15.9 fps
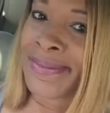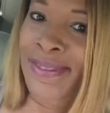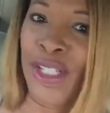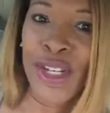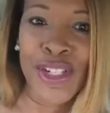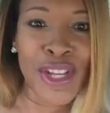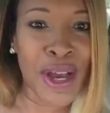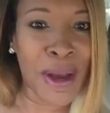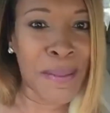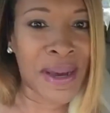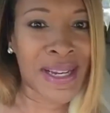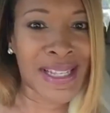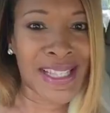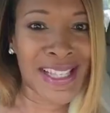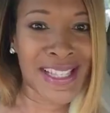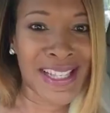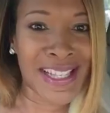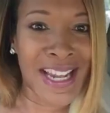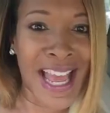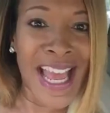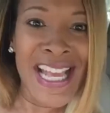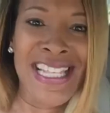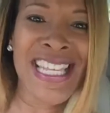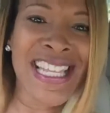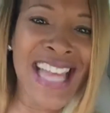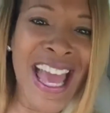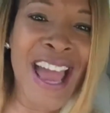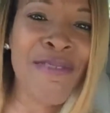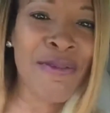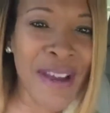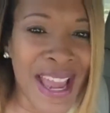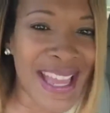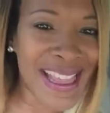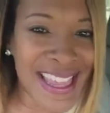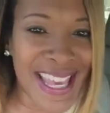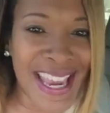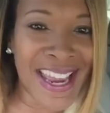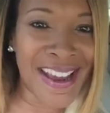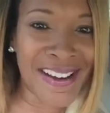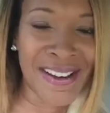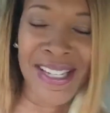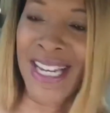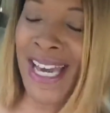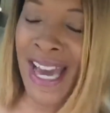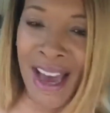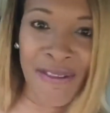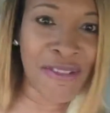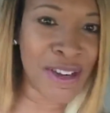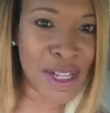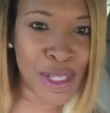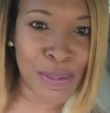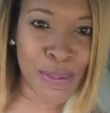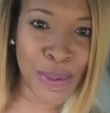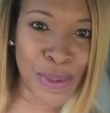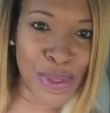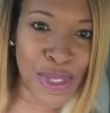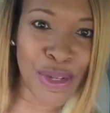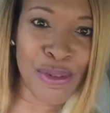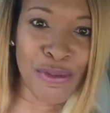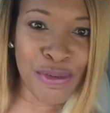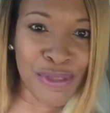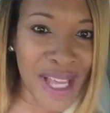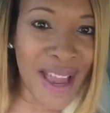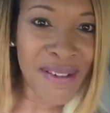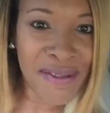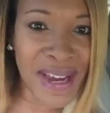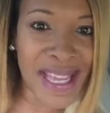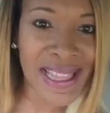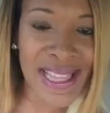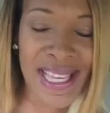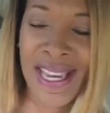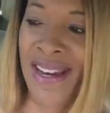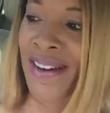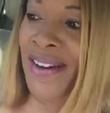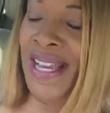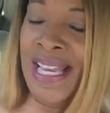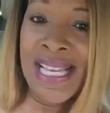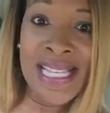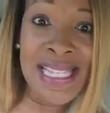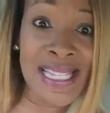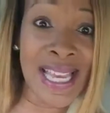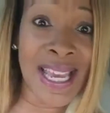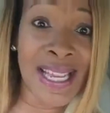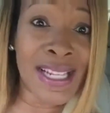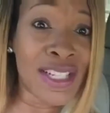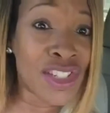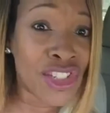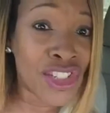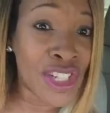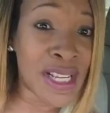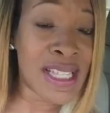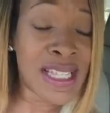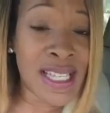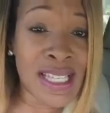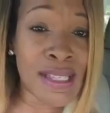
You're talking about a sister that, see that right there, confidence booster. That right there said just